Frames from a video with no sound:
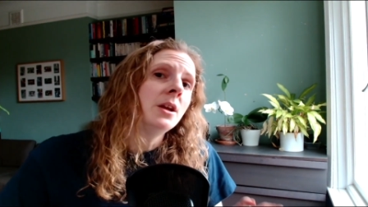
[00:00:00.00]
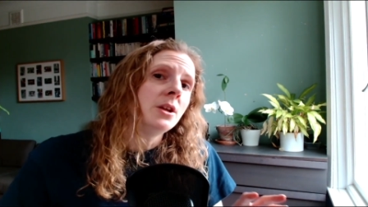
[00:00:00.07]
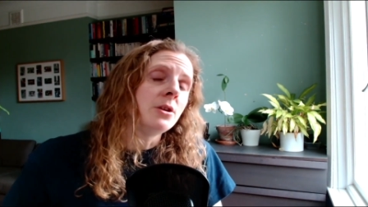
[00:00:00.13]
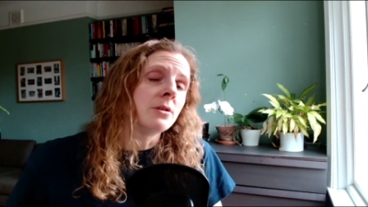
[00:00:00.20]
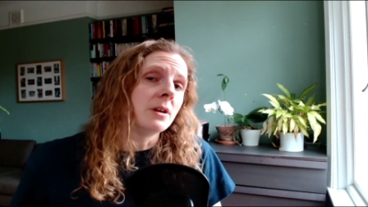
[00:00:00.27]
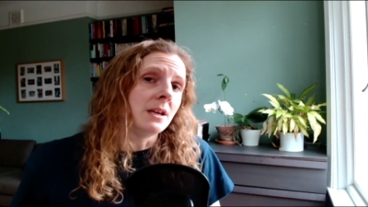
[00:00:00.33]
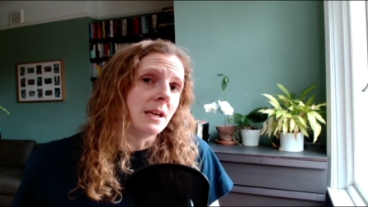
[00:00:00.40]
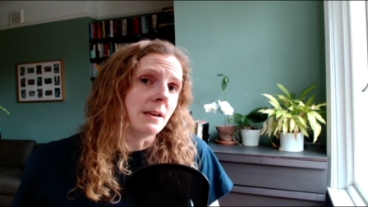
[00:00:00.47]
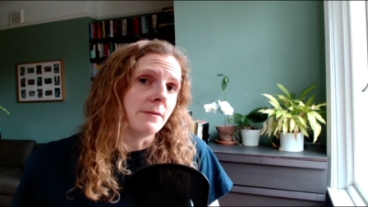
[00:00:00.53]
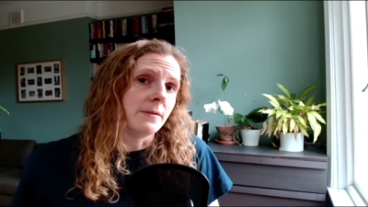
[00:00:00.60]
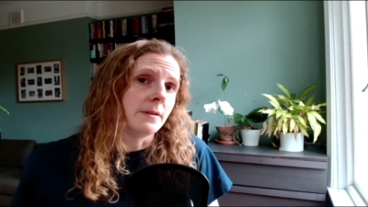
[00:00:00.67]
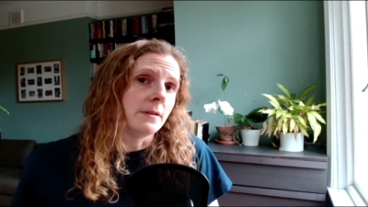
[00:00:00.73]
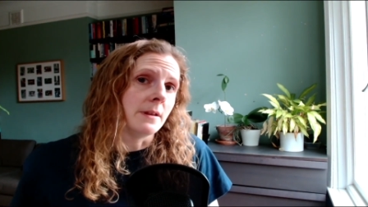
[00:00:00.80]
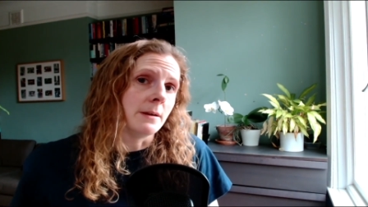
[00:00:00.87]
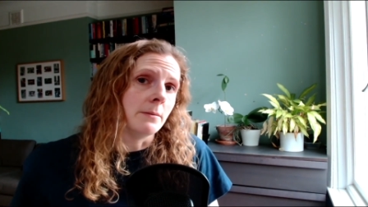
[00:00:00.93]
You can
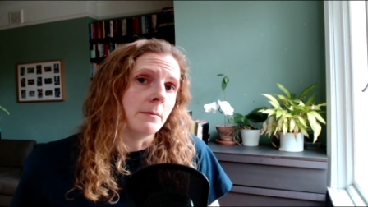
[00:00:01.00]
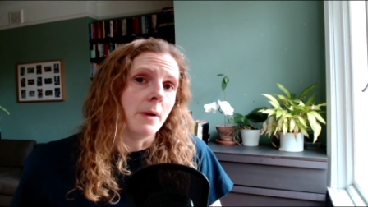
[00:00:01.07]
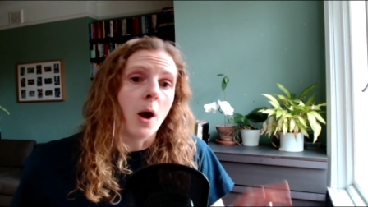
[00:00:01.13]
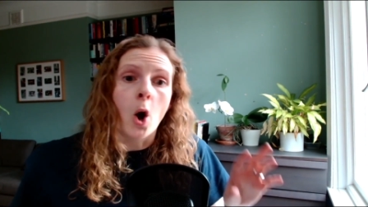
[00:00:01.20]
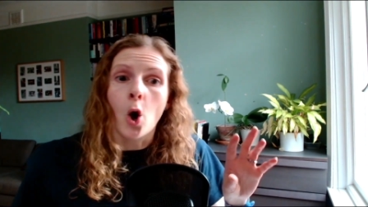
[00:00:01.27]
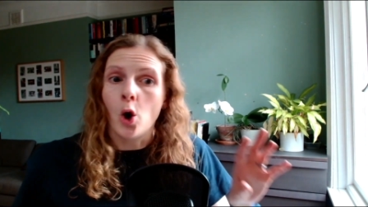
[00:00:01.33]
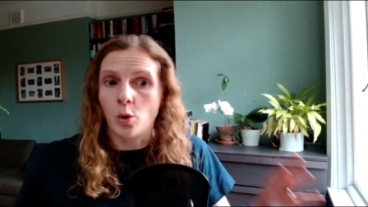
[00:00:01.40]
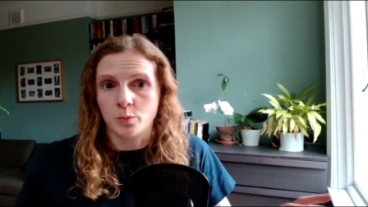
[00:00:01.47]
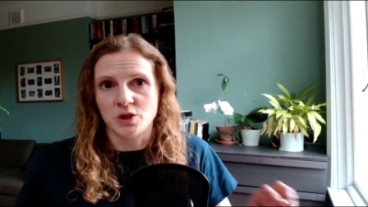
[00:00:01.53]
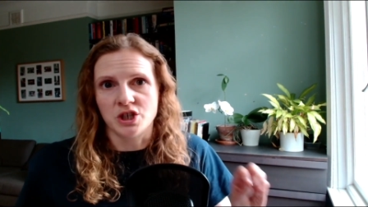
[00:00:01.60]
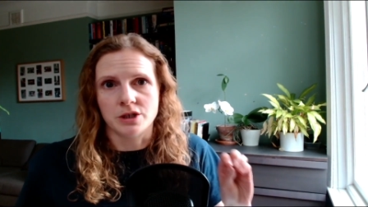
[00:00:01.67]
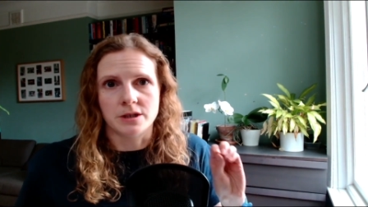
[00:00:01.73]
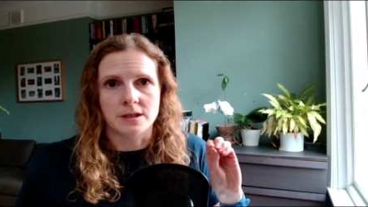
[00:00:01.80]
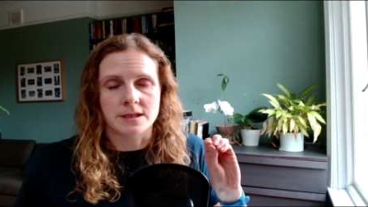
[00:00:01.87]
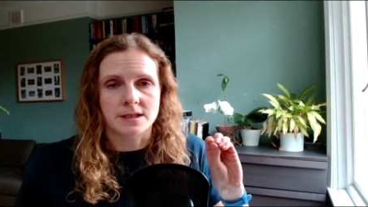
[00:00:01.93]
give them
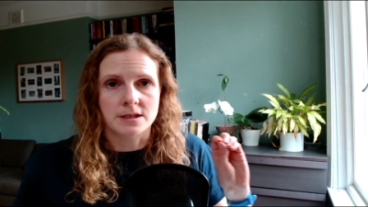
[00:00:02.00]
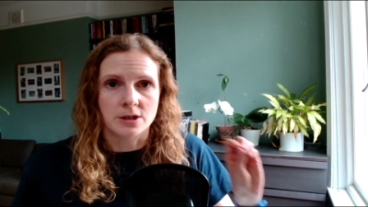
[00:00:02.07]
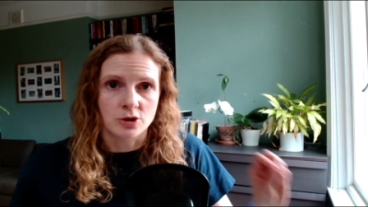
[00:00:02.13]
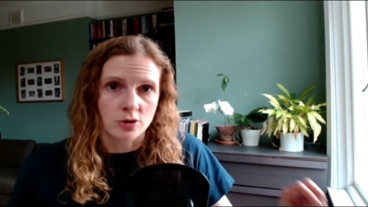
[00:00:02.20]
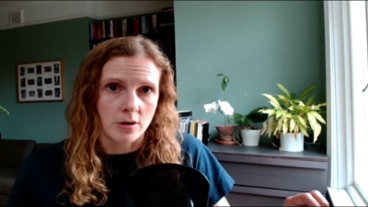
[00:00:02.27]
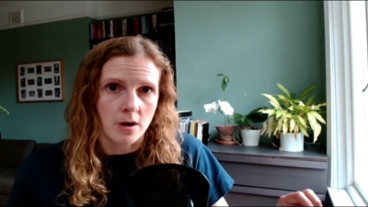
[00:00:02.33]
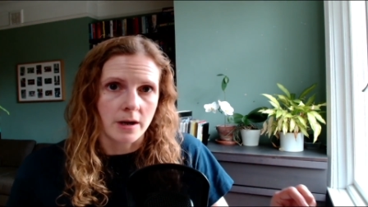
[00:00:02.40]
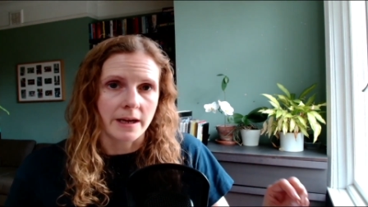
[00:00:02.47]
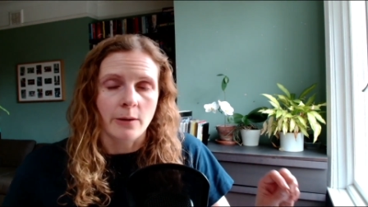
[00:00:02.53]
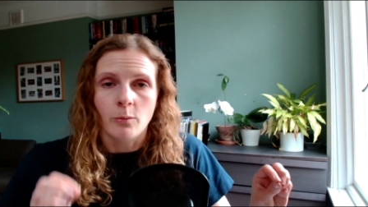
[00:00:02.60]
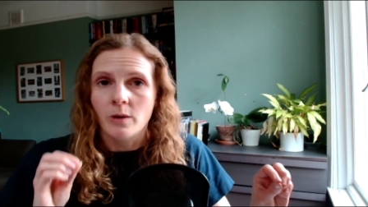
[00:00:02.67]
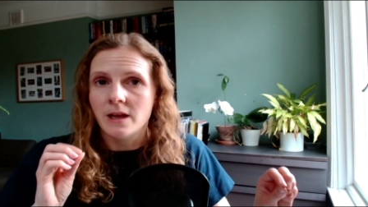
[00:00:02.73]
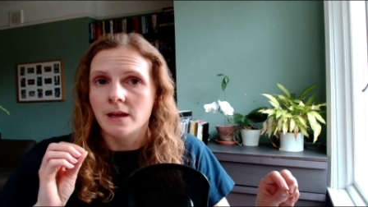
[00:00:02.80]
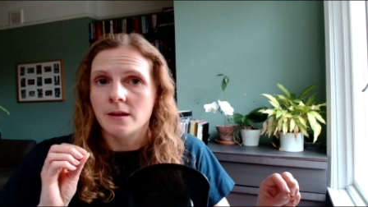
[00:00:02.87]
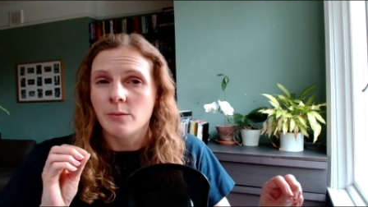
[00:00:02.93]
options to try
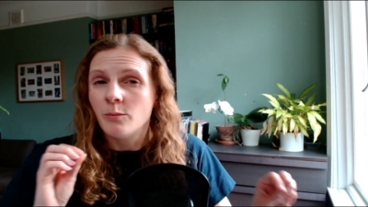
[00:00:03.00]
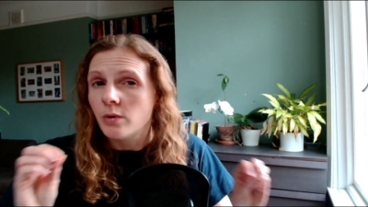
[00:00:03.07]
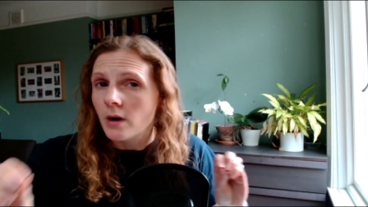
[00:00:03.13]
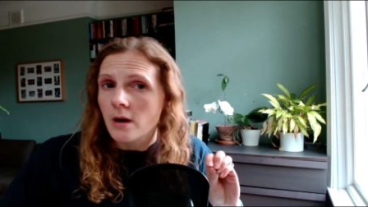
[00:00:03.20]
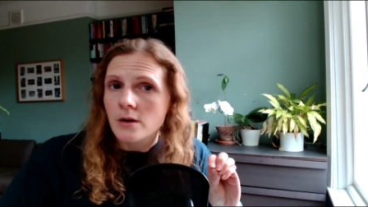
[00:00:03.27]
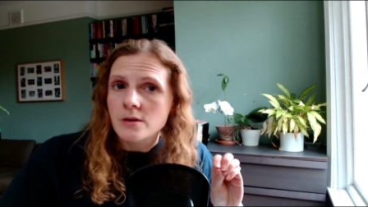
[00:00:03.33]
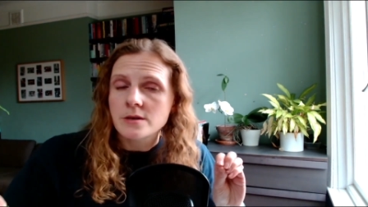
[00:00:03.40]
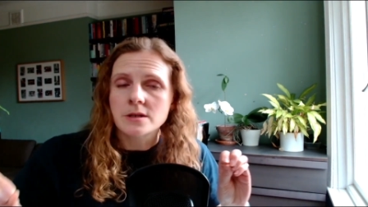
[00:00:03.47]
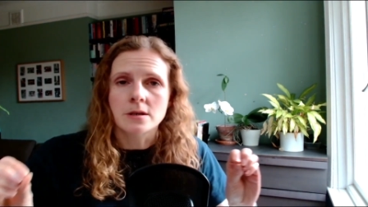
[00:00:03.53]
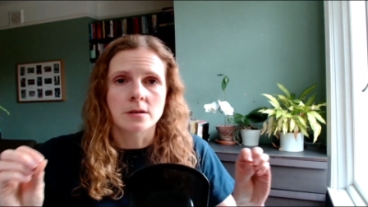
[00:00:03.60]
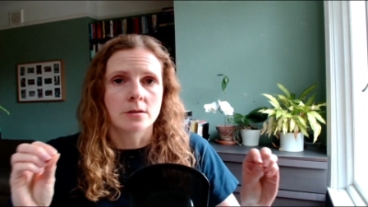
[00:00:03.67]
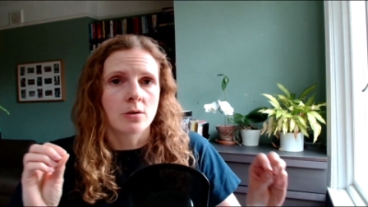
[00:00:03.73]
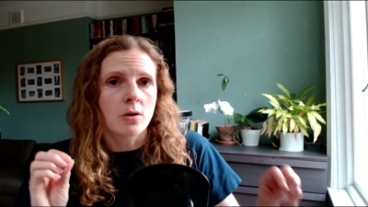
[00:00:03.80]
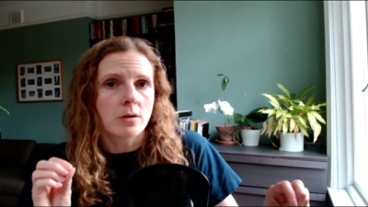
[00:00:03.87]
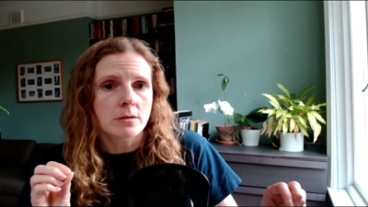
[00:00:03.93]
with pros
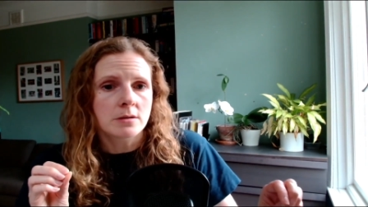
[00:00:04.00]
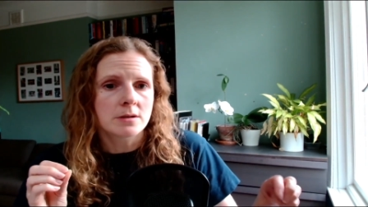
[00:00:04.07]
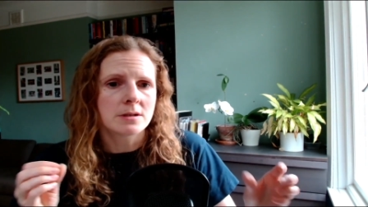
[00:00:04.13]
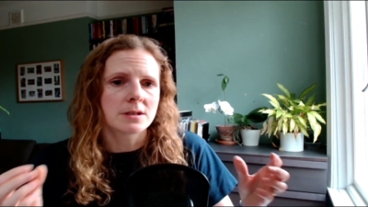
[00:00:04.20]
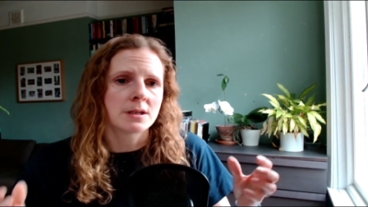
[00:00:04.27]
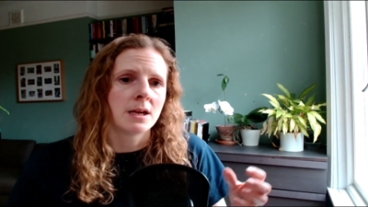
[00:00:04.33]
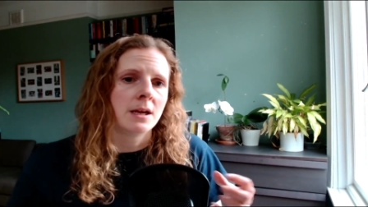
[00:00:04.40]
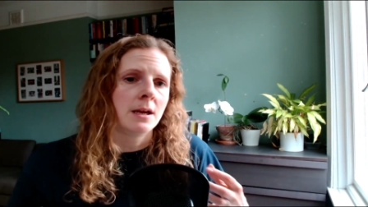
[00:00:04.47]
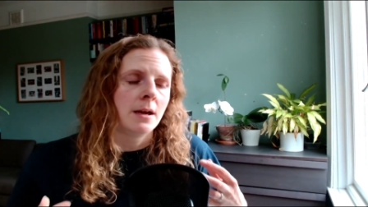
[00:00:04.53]
and cons,